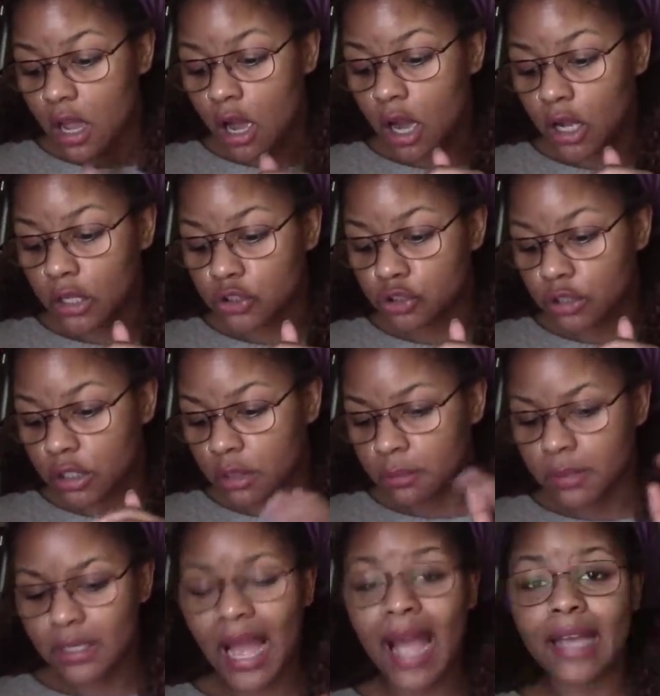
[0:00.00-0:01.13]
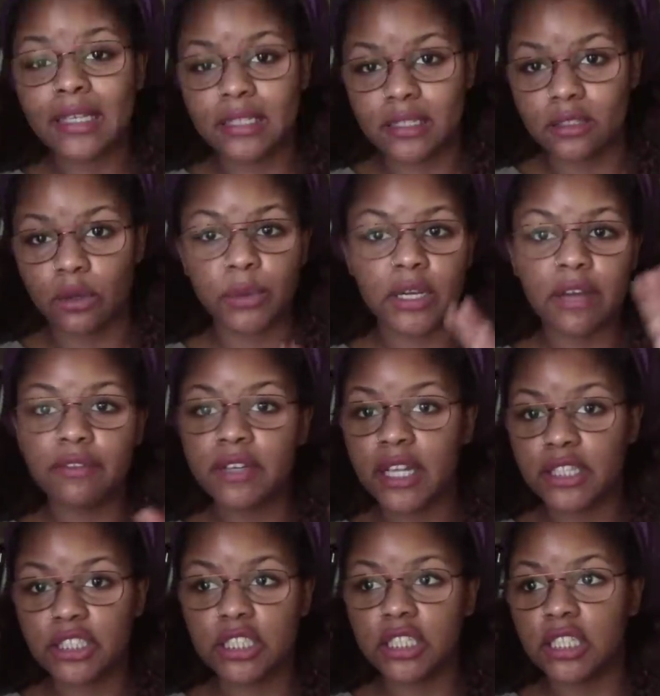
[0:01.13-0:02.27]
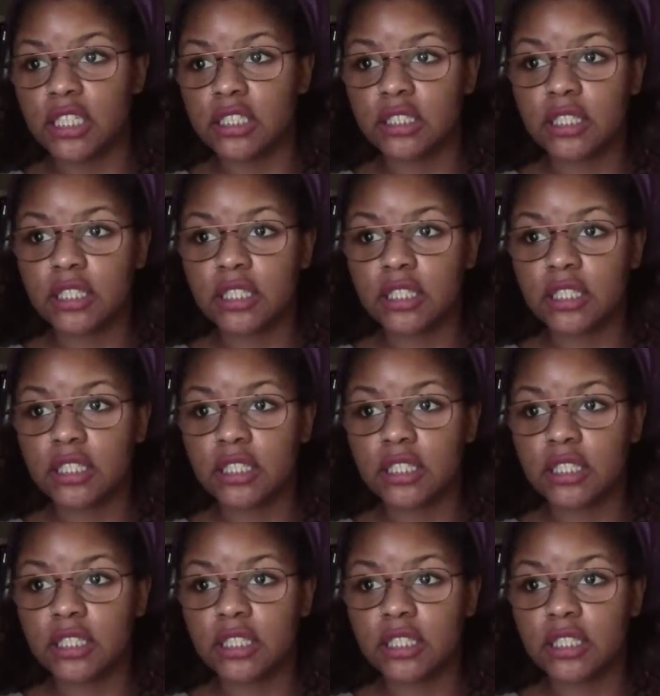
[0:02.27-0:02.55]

trichomoniasis or whatever that shit is,